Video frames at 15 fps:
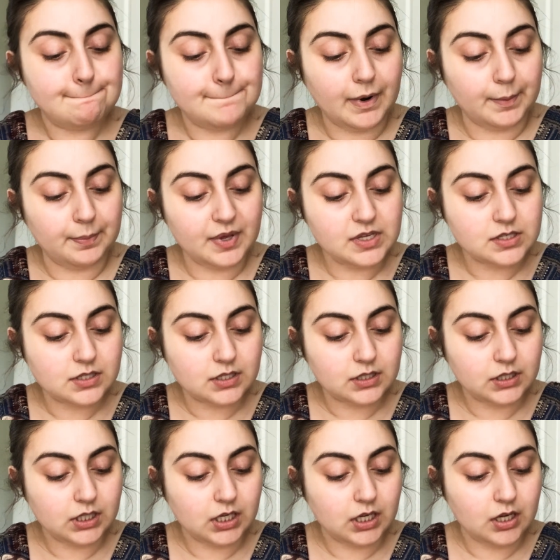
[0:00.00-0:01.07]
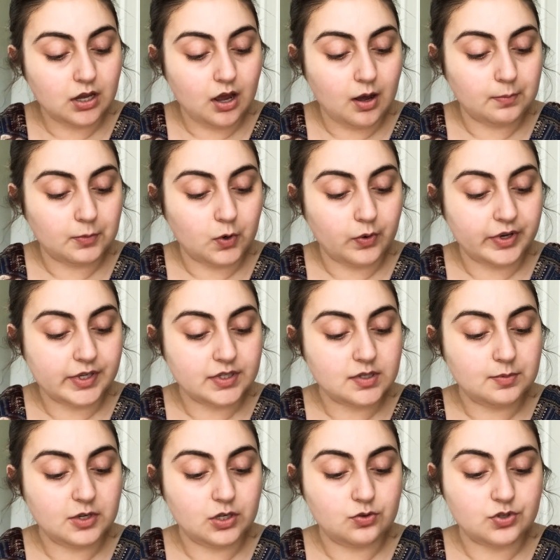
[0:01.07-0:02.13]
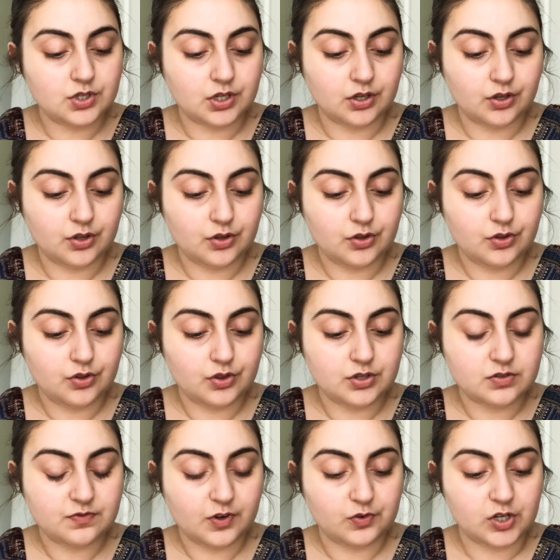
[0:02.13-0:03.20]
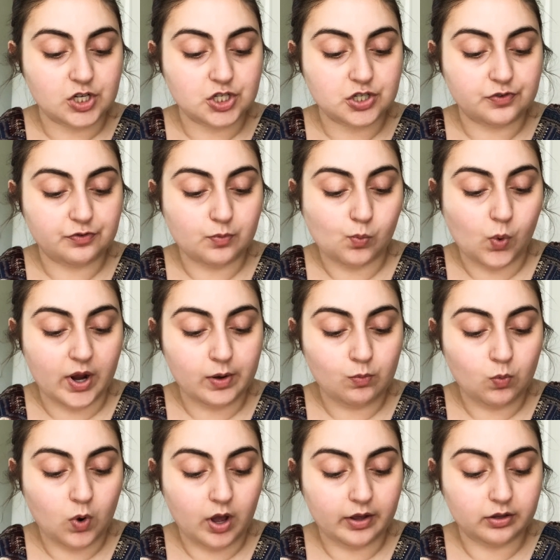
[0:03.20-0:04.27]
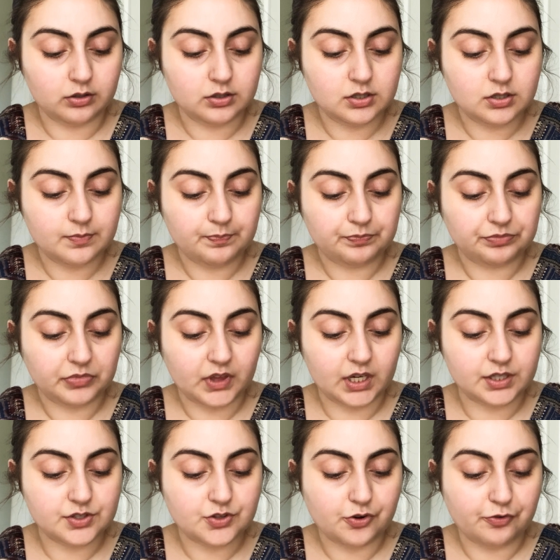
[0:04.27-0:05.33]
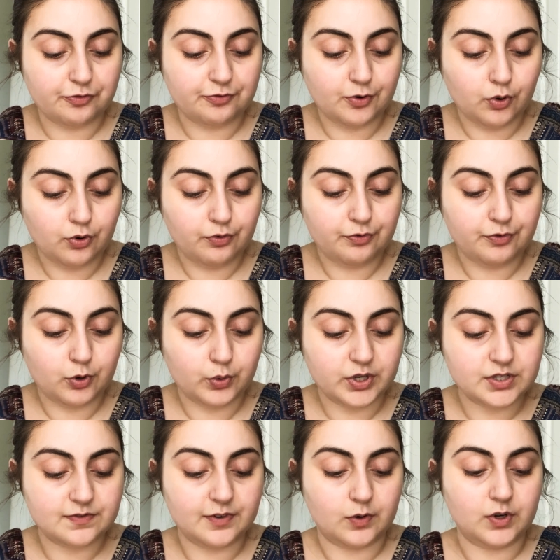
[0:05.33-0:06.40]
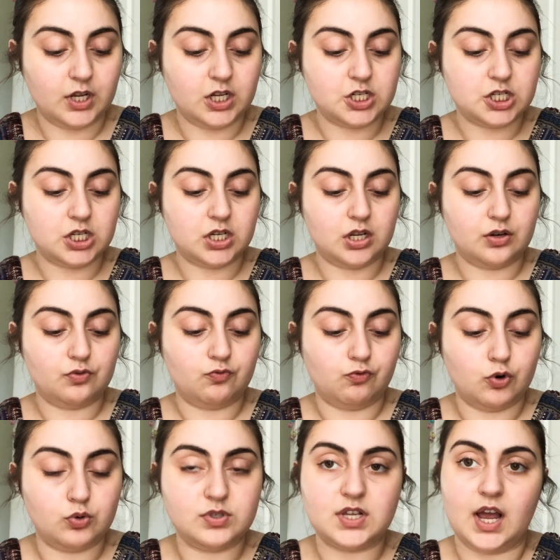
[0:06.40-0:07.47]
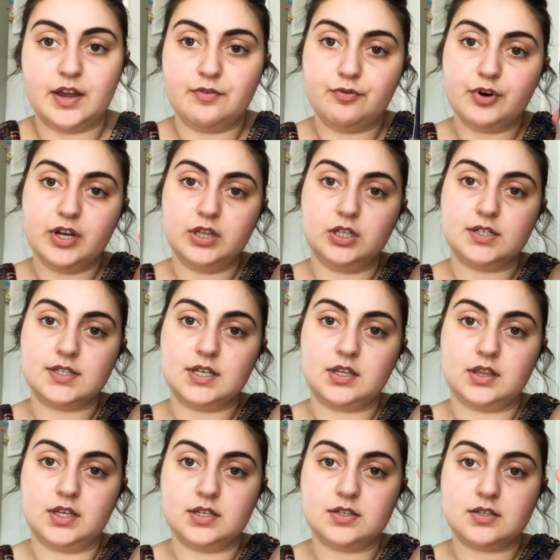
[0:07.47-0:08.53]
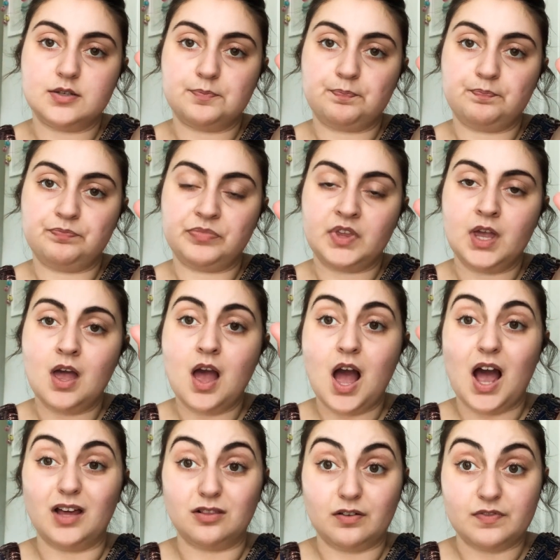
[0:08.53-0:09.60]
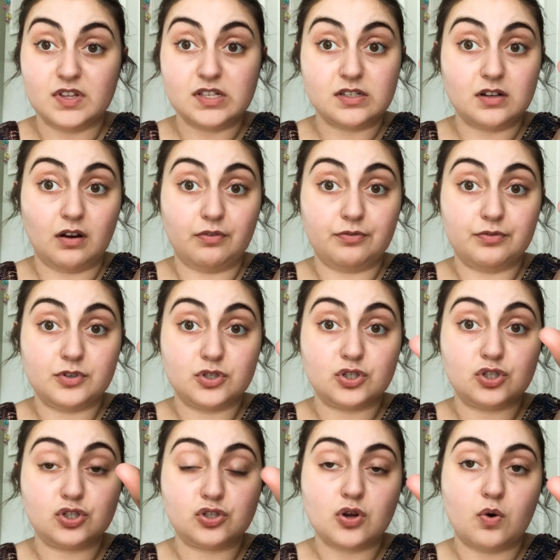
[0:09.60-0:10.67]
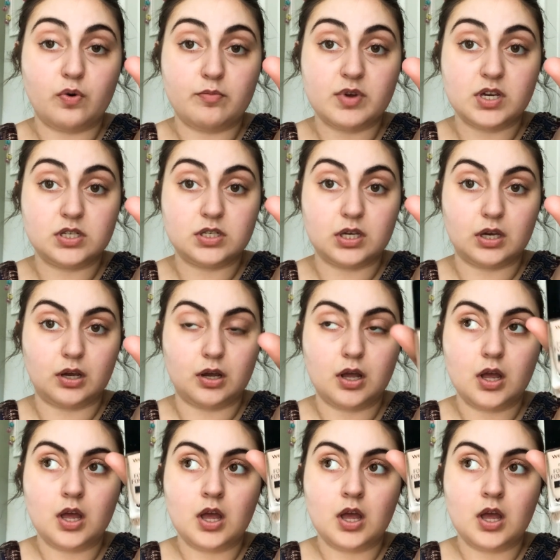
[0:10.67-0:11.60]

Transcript: But basically, I'm going to be using this foundation from Wet n Wild. It's their Photo Focus foundation in Rose Ivory. It looks like this. I love this stuff. So amazing.